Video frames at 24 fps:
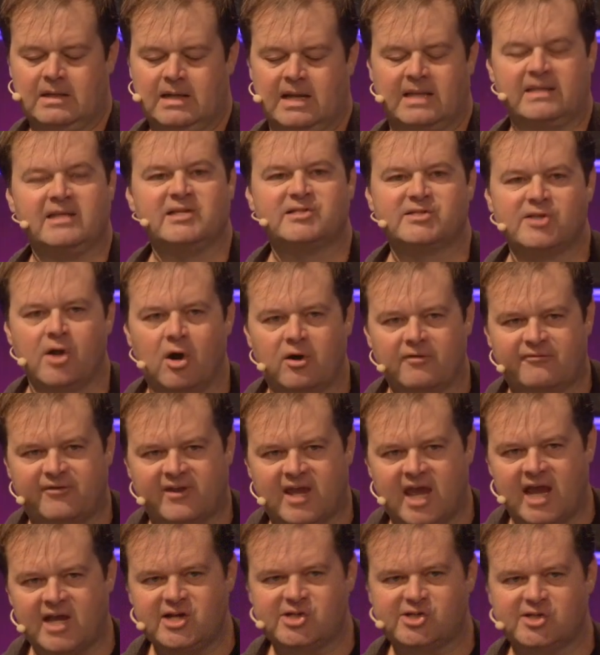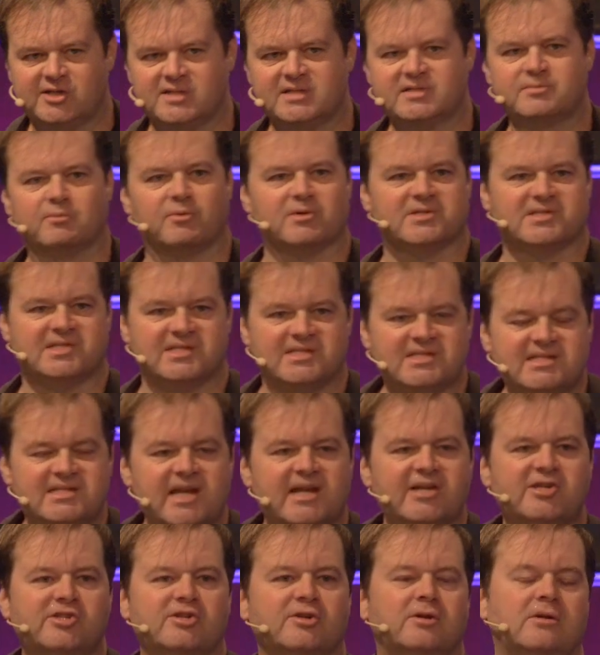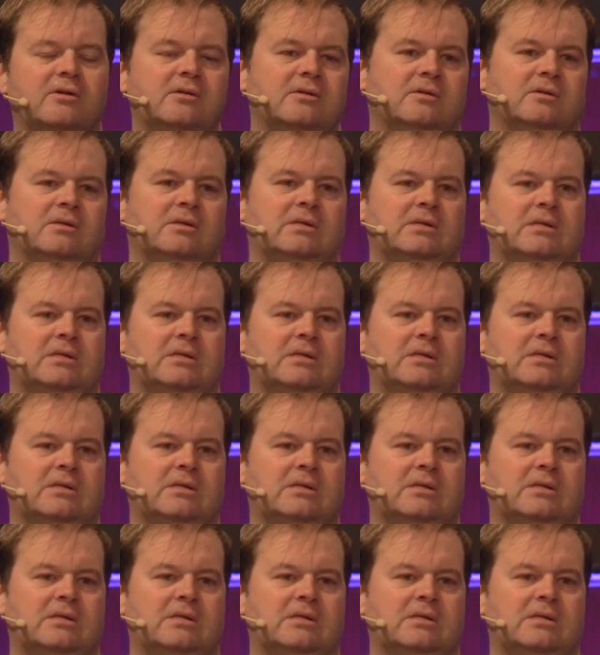And these notifications were sensational,